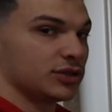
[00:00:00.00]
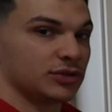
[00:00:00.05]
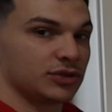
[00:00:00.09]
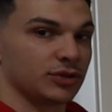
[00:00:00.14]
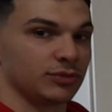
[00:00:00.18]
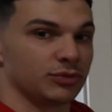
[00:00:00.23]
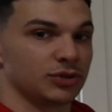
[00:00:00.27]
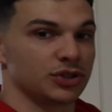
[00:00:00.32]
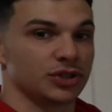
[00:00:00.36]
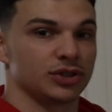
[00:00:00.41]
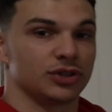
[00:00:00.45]

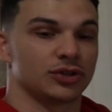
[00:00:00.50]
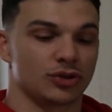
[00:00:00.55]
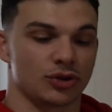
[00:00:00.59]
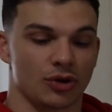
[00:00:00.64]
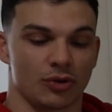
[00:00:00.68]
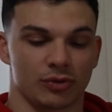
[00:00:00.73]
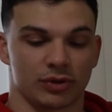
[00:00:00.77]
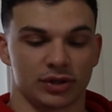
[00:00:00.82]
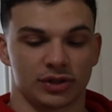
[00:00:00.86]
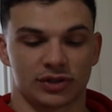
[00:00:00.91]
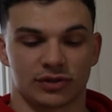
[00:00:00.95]
So I'm just gonna
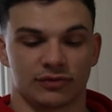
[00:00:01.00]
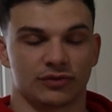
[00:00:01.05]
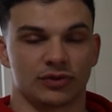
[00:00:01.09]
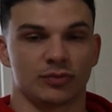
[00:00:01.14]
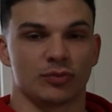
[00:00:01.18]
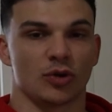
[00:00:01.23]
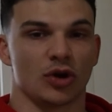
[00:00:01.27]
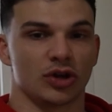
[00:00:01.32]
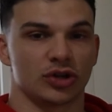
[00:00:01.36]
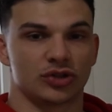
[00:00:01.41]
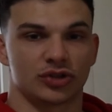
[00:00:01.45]
throw in some
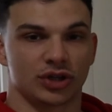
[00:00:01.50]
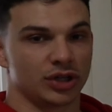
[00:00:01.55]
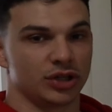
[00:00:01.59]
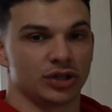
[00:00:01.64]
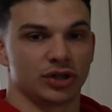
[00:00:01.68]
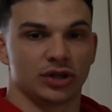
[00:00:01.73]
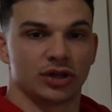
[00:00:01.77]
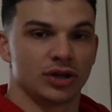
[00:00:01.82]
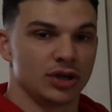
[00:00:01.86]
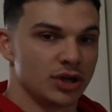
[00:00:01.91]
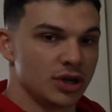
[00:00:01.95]
Vermont
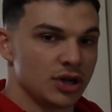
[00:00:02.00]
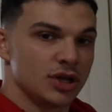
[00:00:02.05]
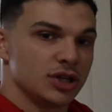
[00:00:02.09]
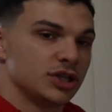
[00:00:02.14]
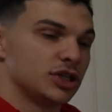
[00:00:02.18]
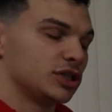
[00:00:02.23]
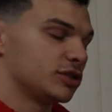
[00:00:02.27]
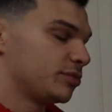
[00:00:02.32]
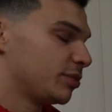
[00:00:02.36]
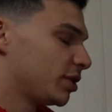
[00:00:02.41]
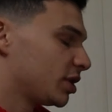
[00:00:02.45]
cheddar,
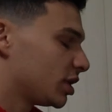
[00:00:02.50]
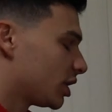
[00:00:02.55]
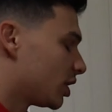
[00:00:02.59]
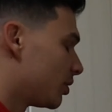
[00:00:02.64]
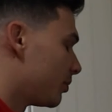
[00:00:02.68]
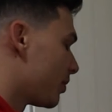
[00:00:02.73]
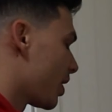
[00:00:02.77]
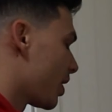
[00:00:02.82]
just make it like a